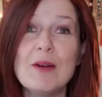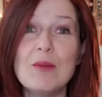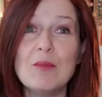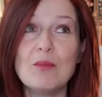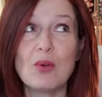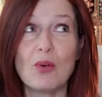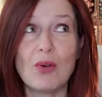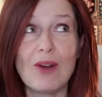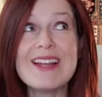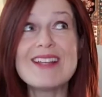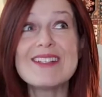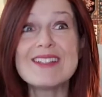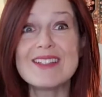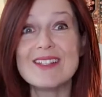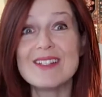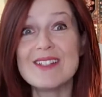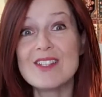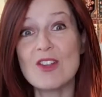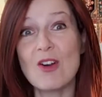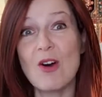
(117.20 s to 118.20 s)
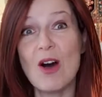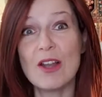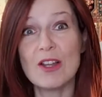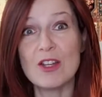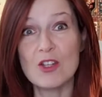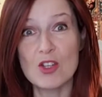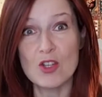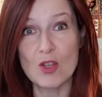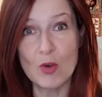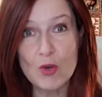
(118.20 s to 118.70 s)
presence on a
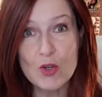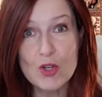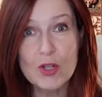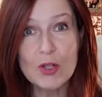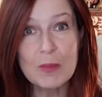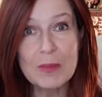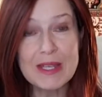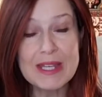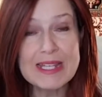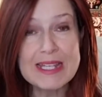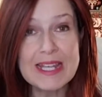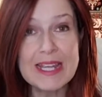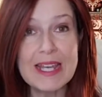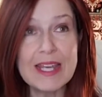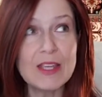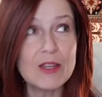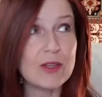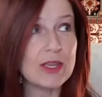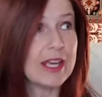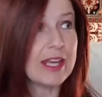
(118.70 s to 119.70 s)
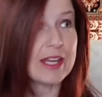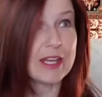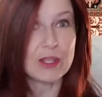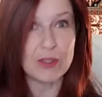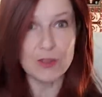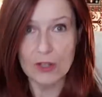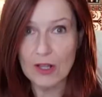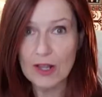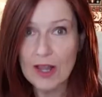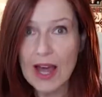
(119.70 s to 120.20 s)
social media. You're getting
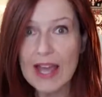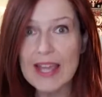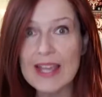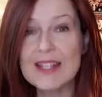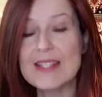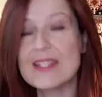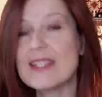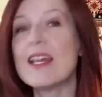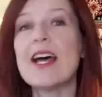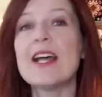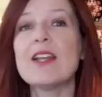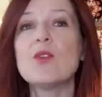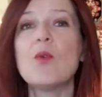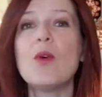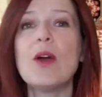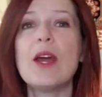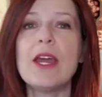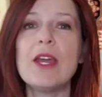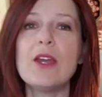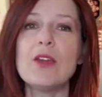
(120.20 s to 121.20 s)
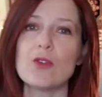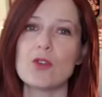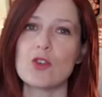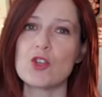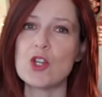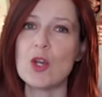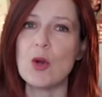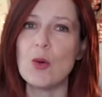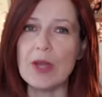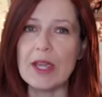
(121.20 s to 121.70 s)
your clients that way. You're
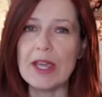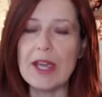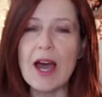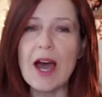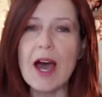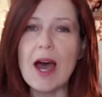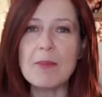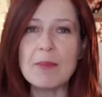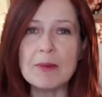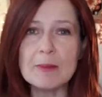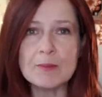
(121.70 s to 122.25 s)
showing up.